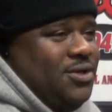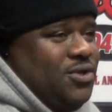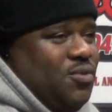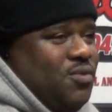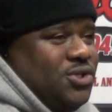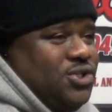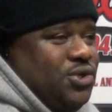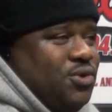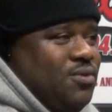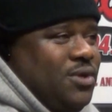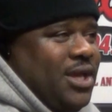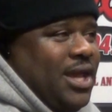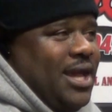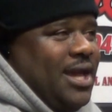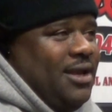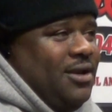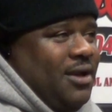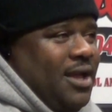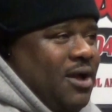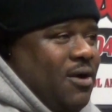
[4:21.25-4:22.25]
Do what you
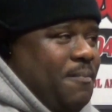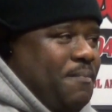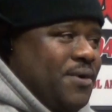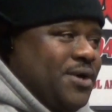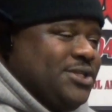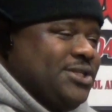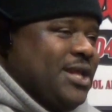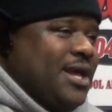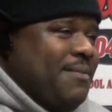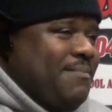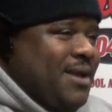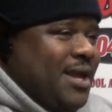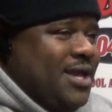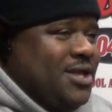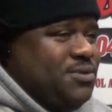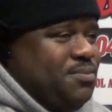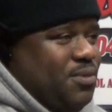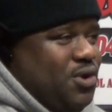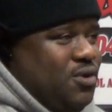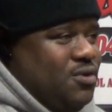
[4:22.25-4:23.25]
can to help push that
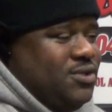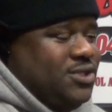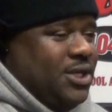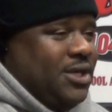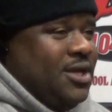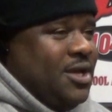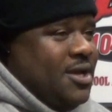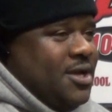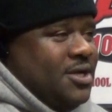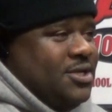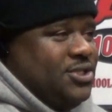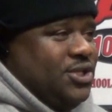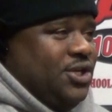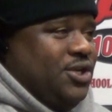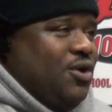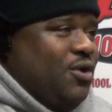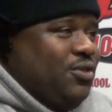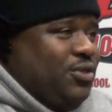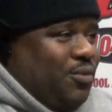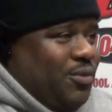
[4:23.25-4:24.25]
man's music to
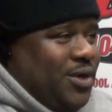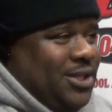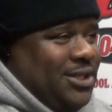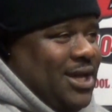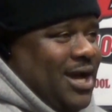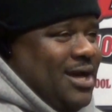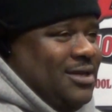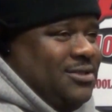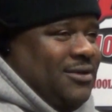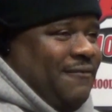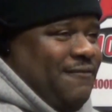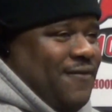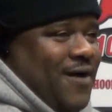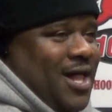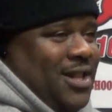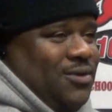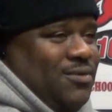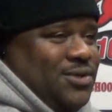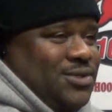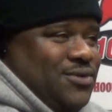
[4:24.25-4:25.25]
your 3,000
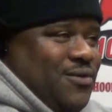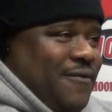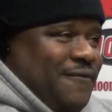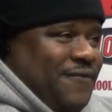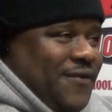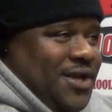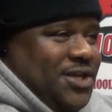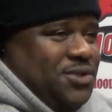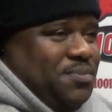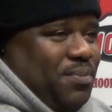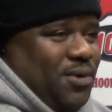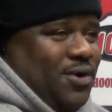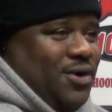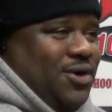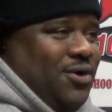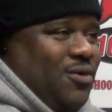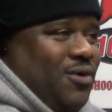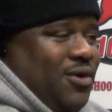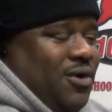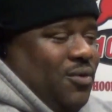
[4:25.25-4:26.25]
followers on Facebook
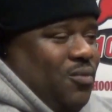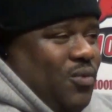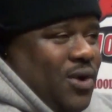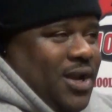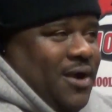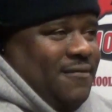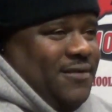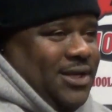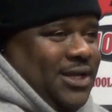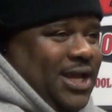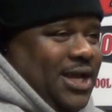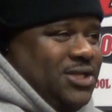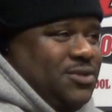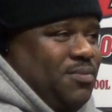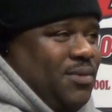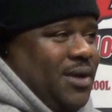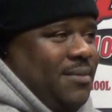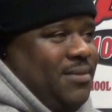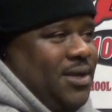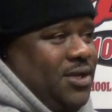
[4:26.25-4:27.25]
or whatever the case
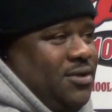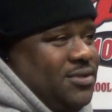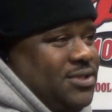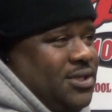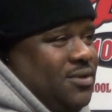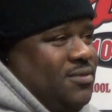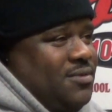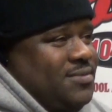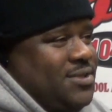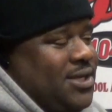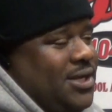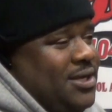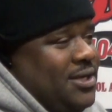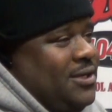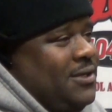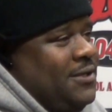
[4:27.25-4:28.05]
may be. You see what I'm saying?